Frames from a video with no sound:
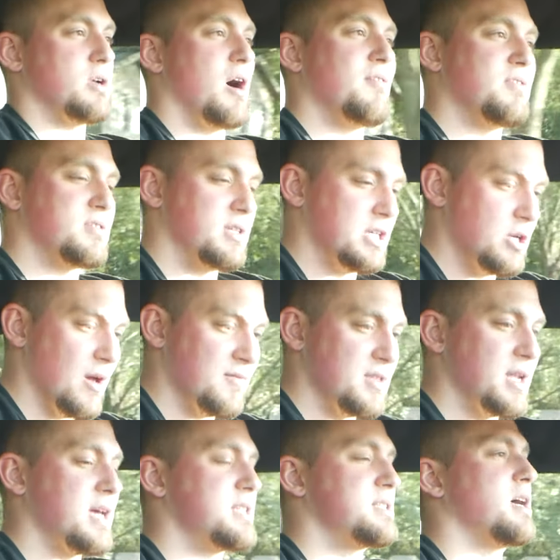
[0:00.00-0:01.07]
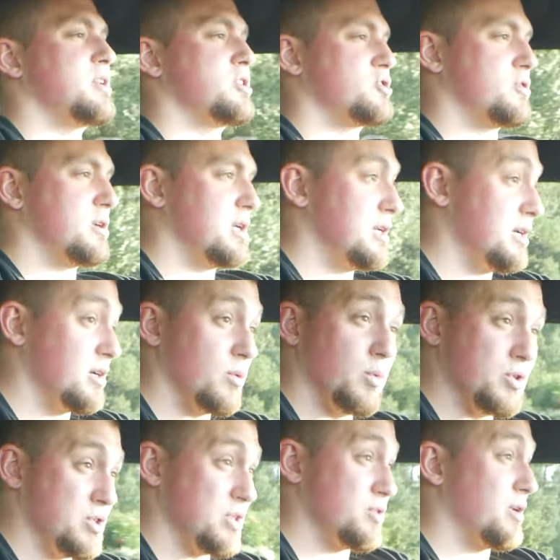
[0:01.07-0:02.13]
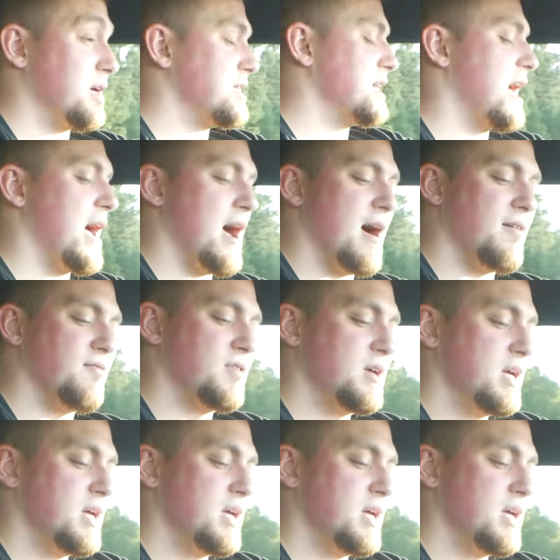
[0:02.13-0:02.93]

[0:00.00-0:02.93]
Now, obviously you have the nice touchscreen in here, which is great to have.